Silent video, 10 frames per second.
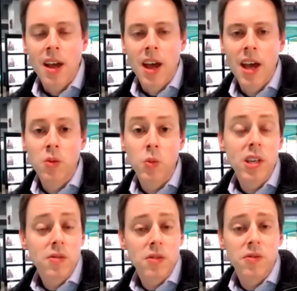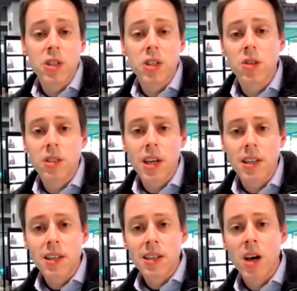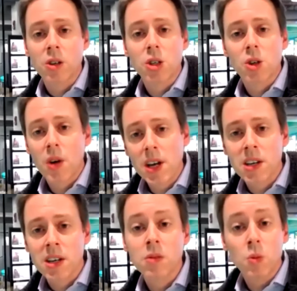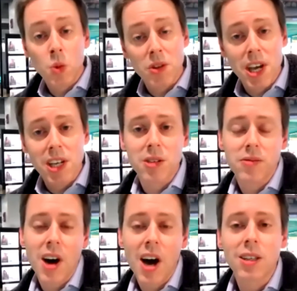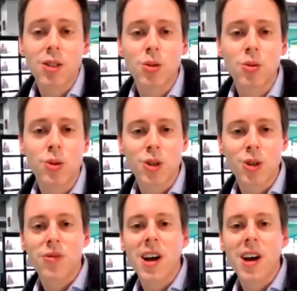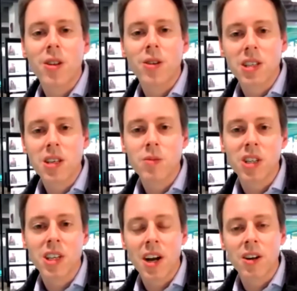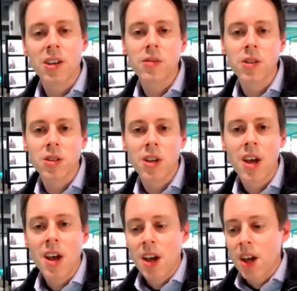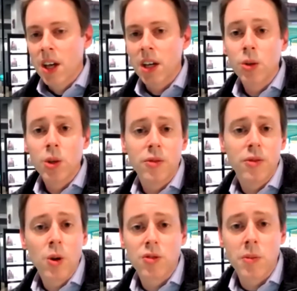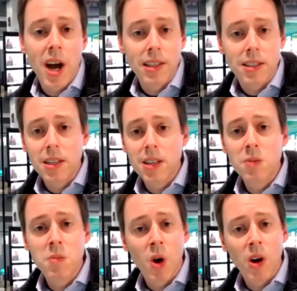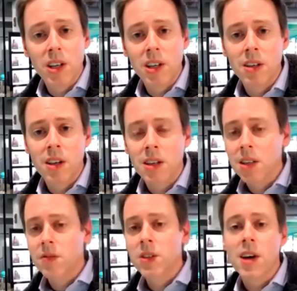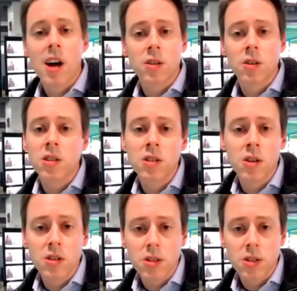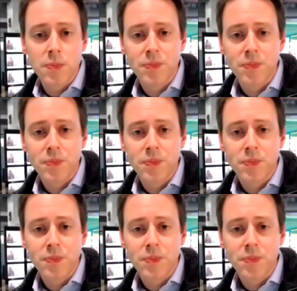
and we even facilitate in house training with HFI to certify other teams and caregivers, including folks from IT, marketing, and even doctors and nurses.